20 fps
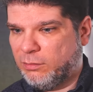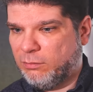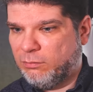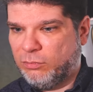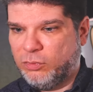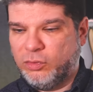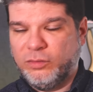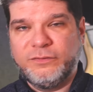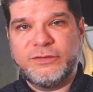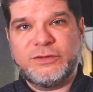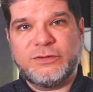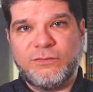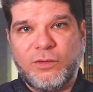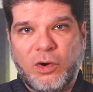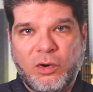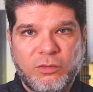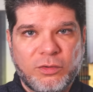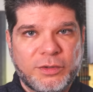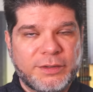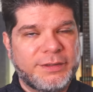moves
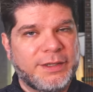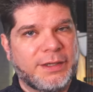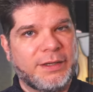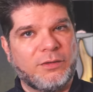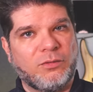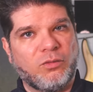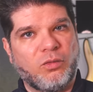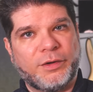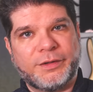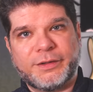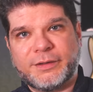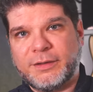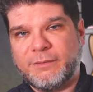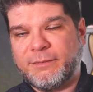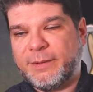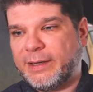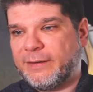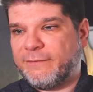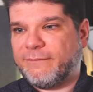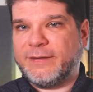forward and what are the
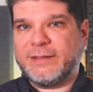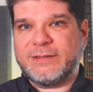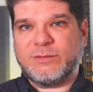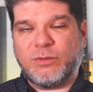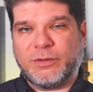benefits,